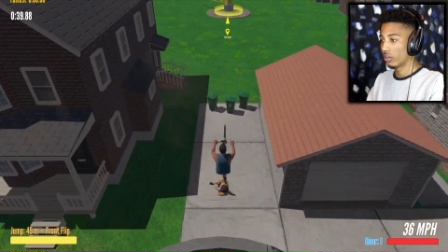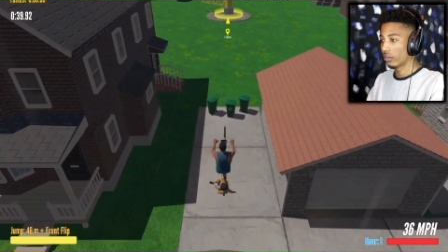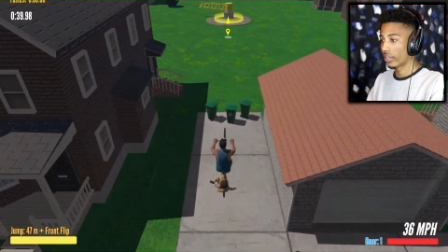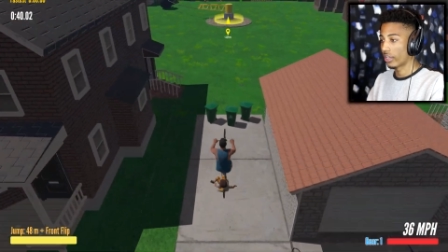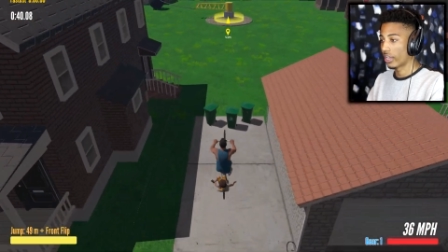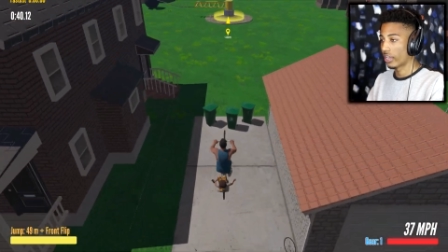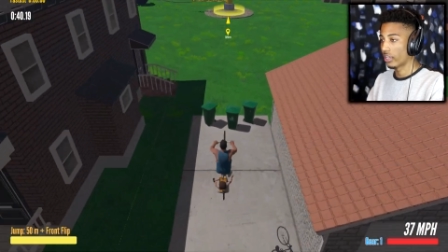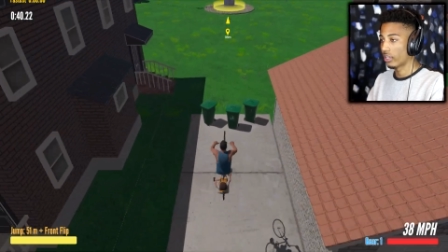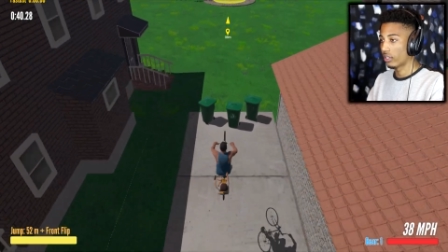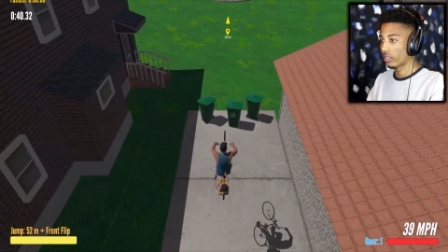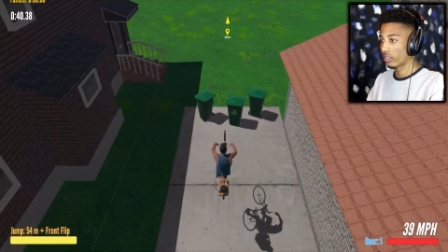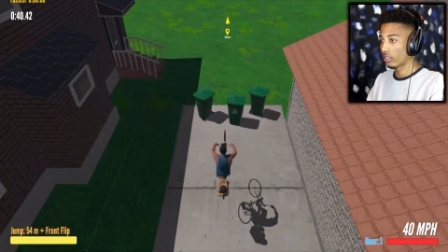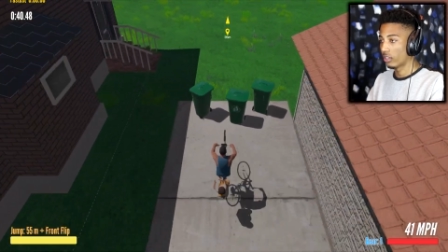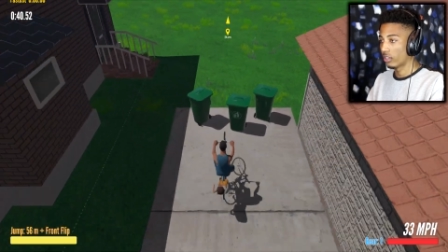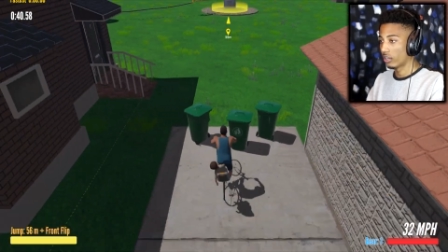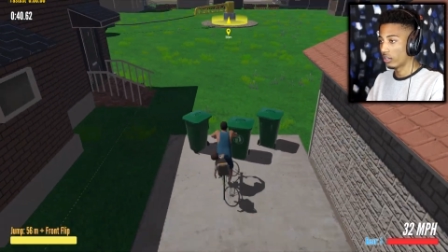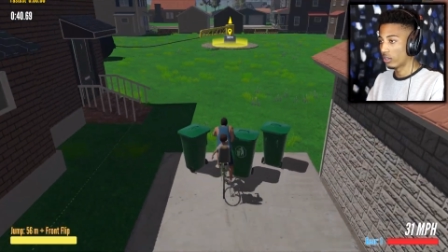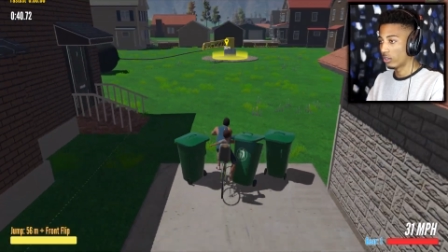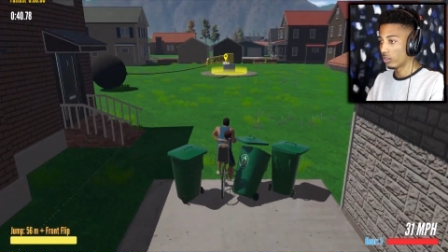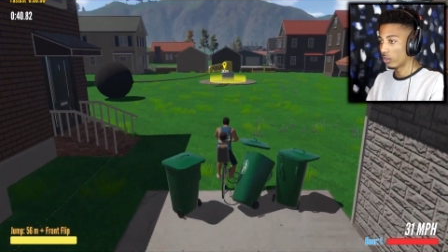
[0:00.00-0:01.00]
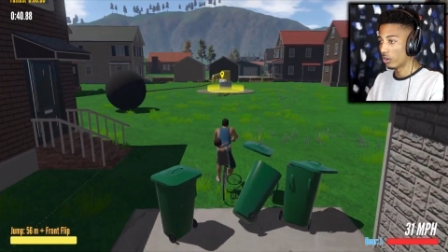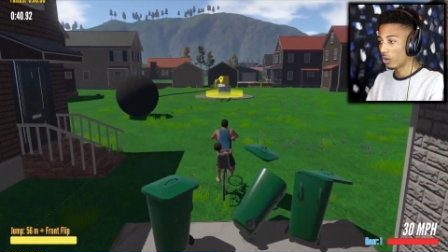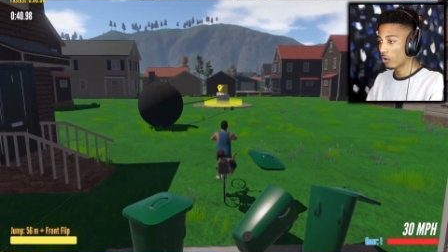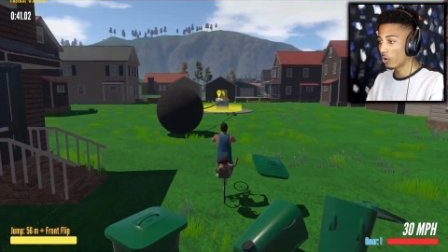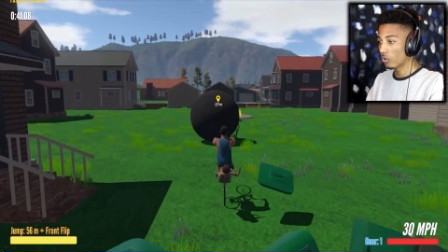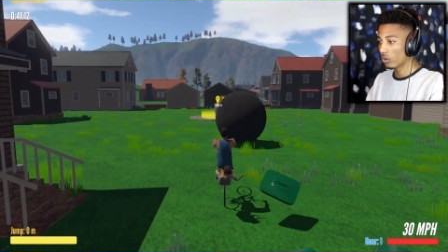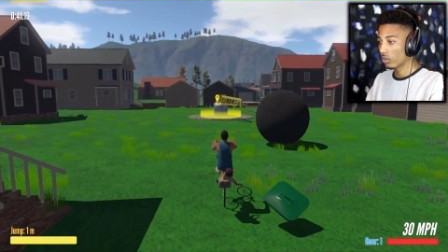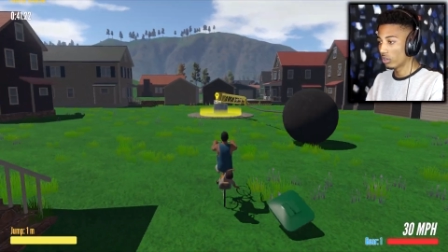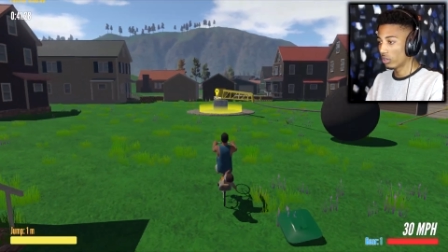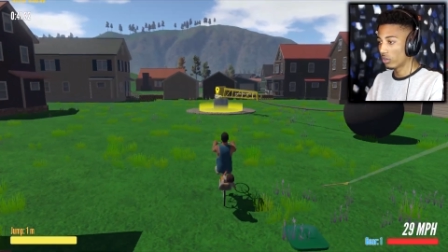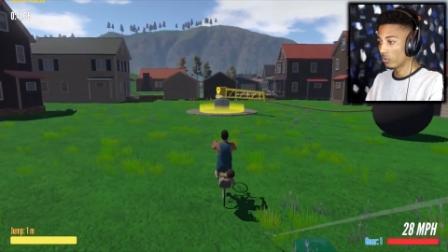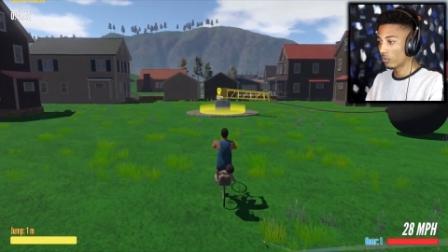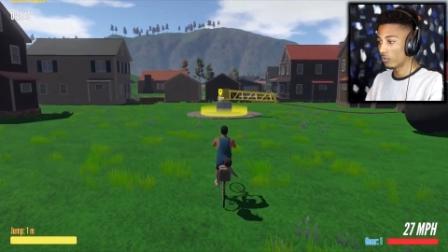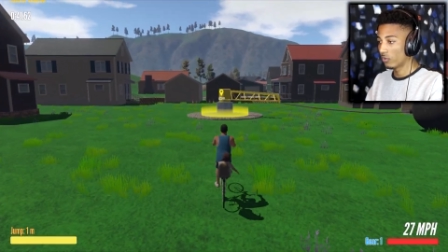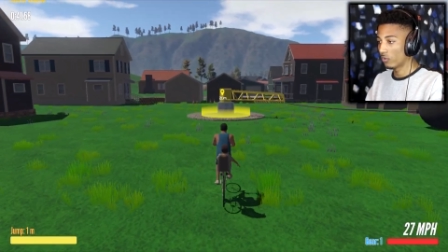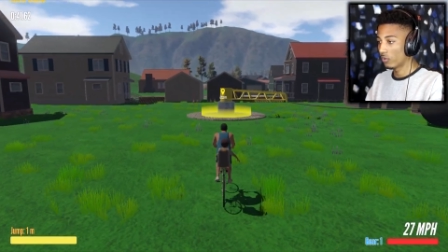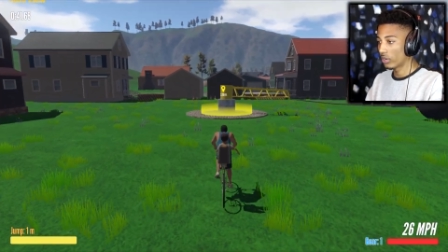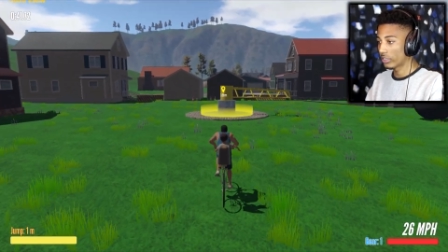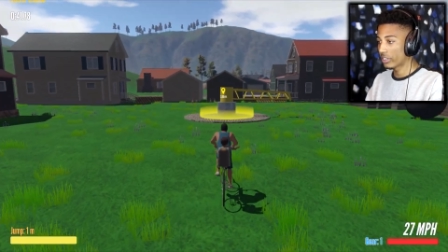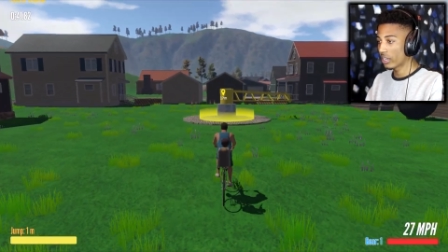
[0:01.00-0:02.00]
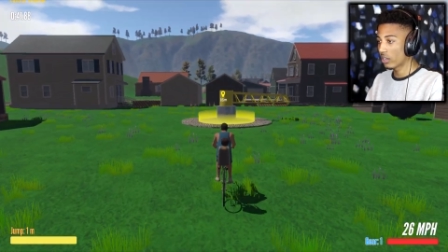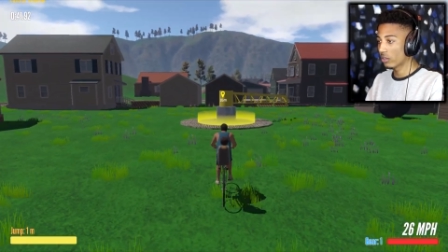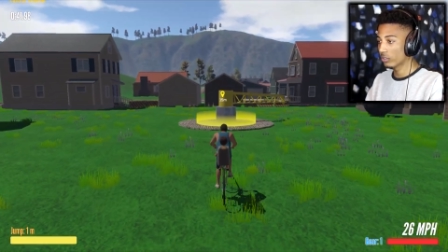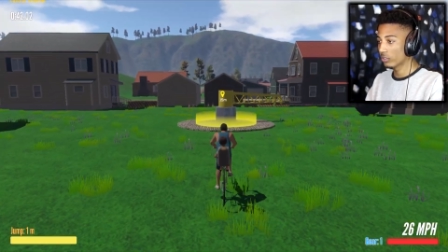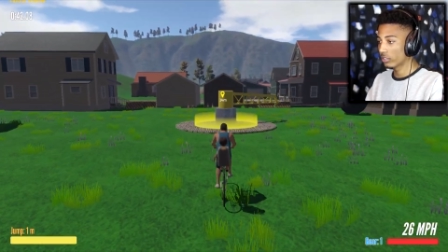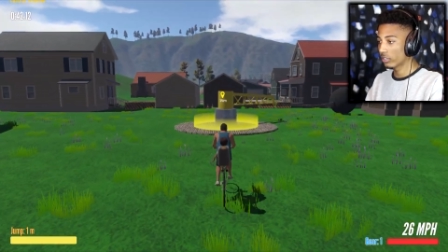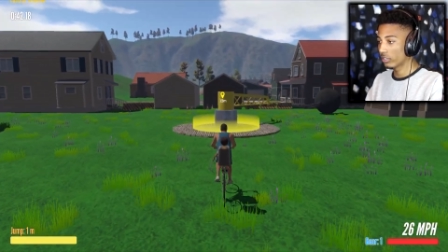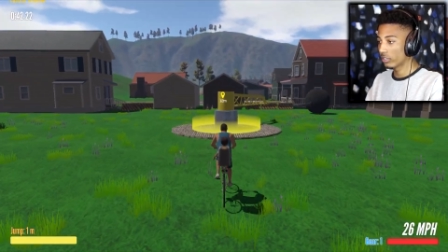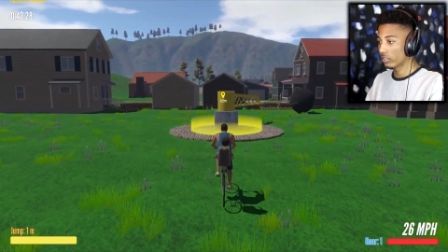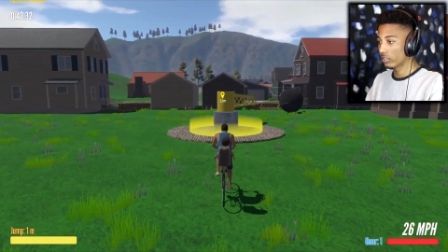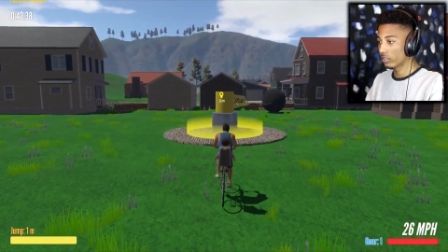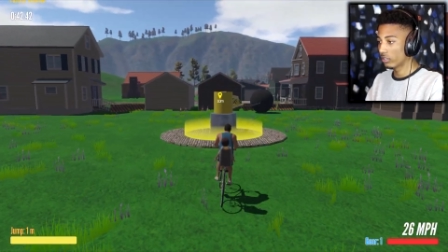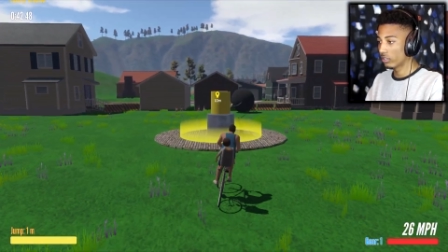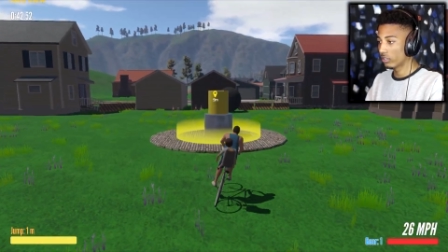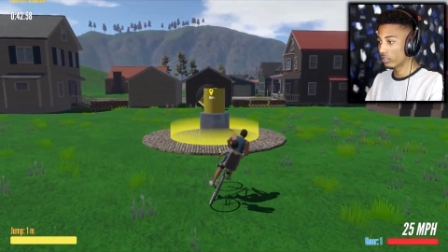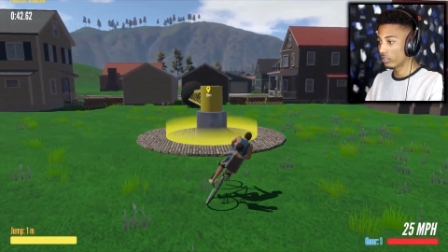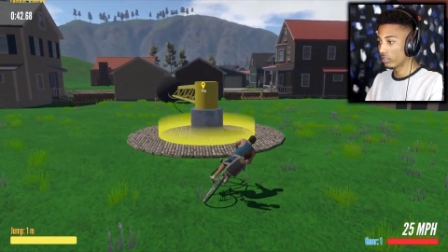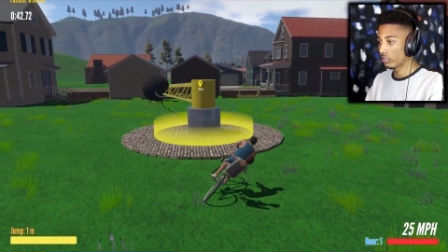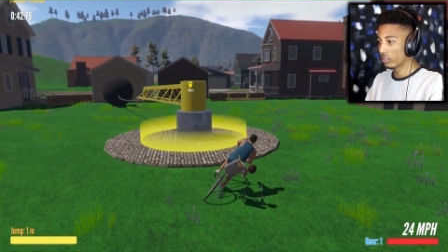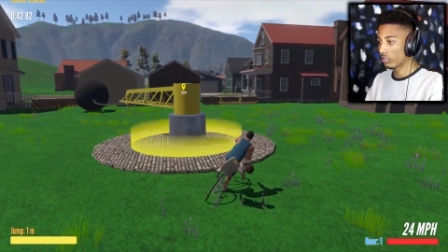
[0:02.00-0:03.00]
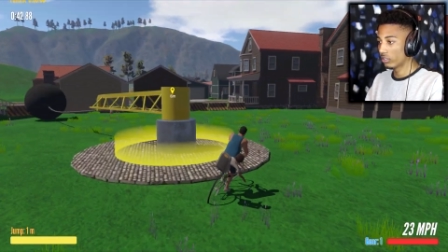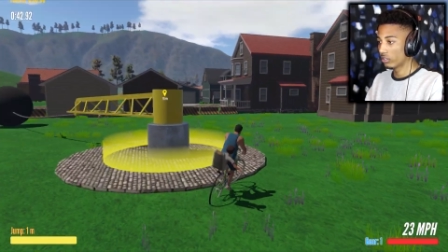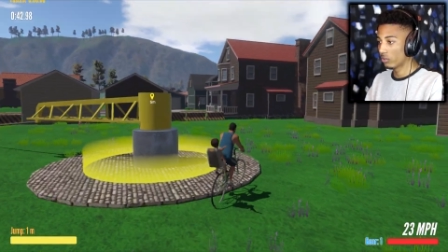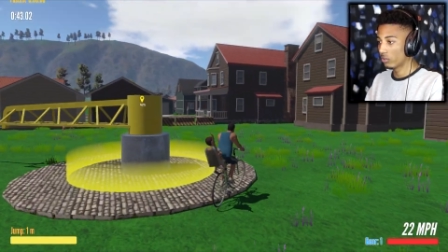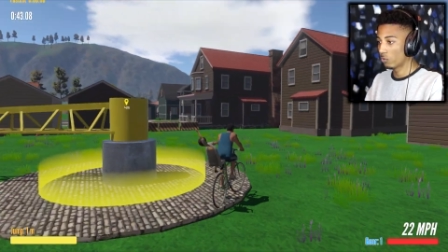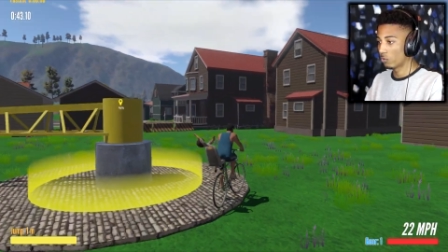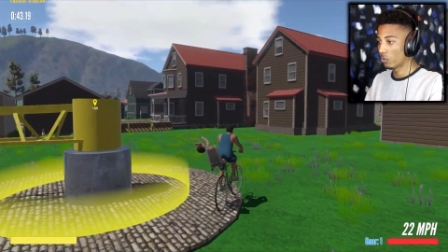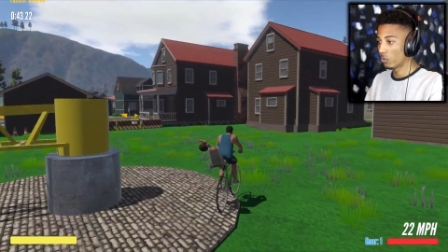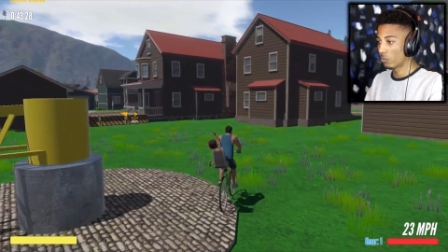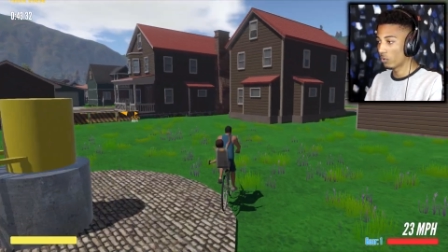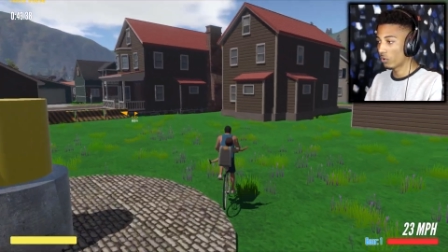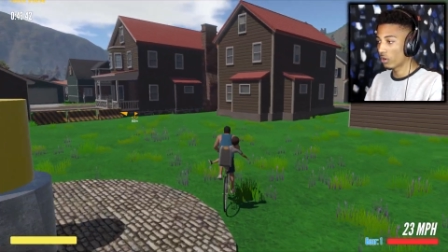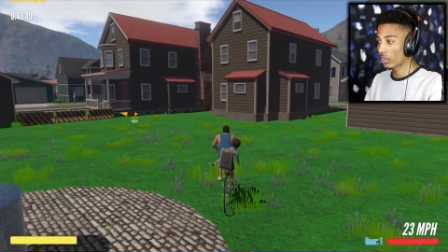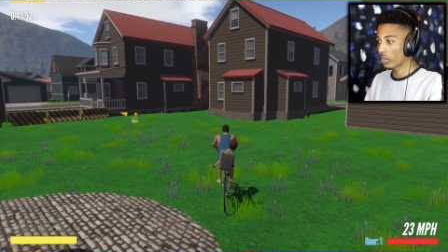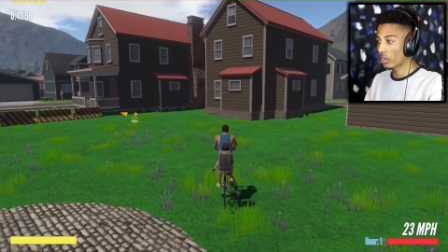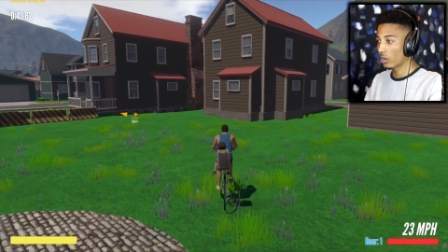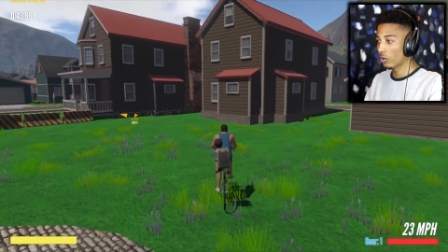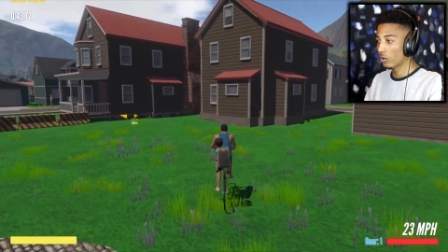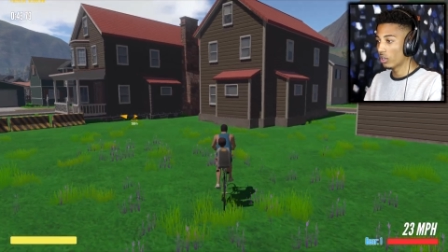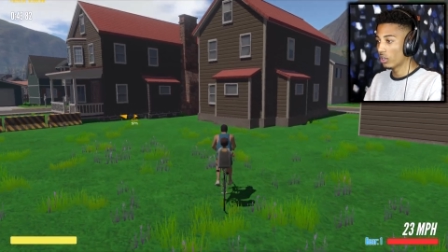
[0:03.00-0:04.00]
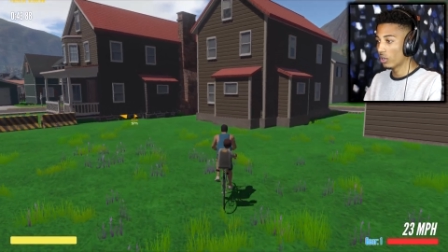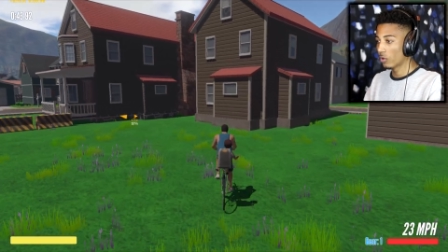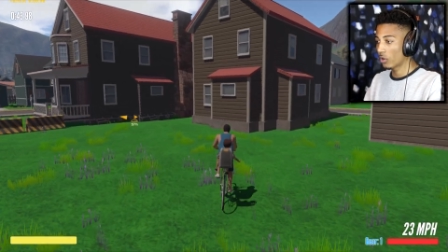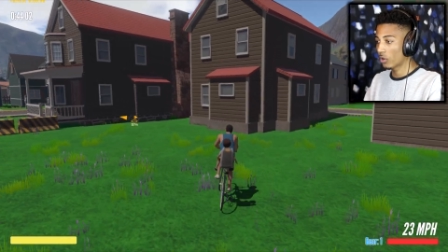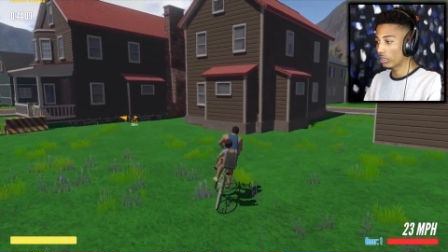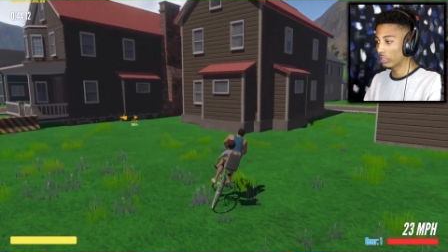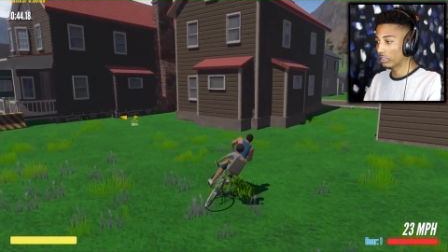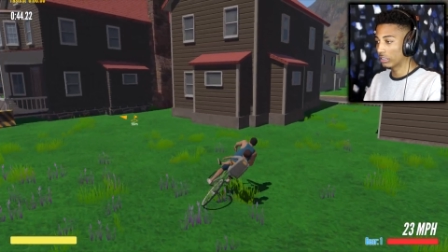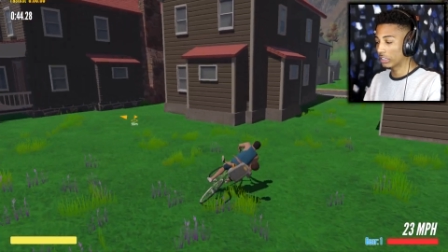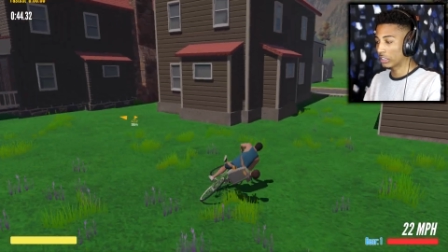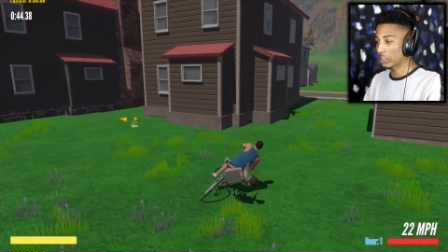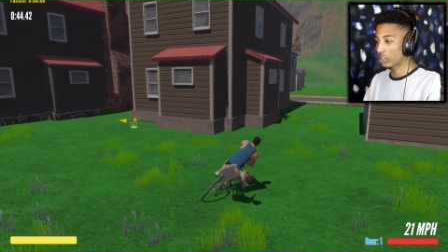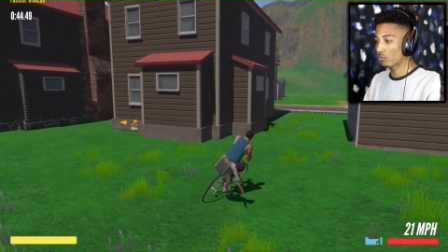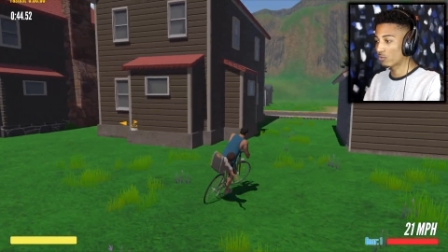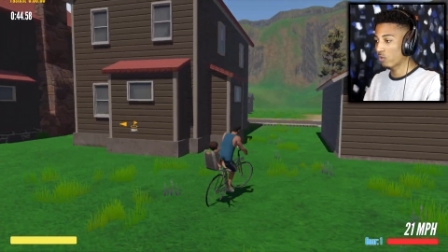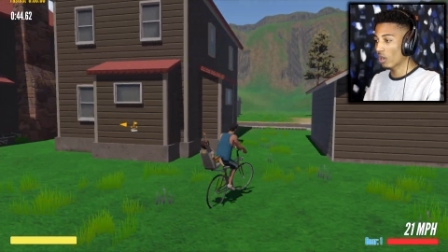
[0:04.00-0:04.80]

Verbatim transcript: Okay. Oh! Watch out! Where do I go? Where? Just